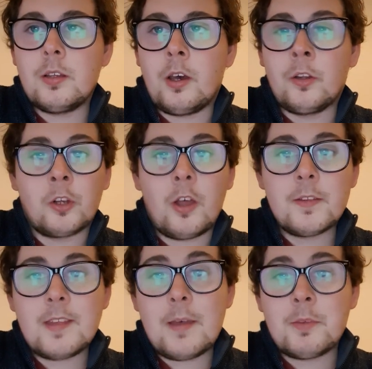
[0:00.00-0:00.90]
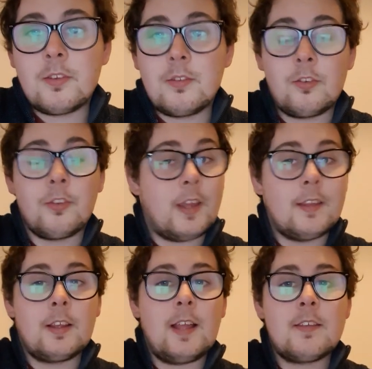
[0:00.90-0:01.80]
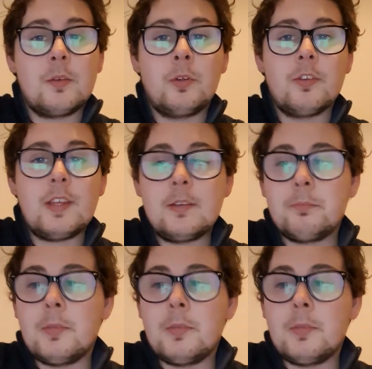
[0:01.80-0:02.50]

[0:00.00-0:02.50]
on concepts, just like the classic ones did.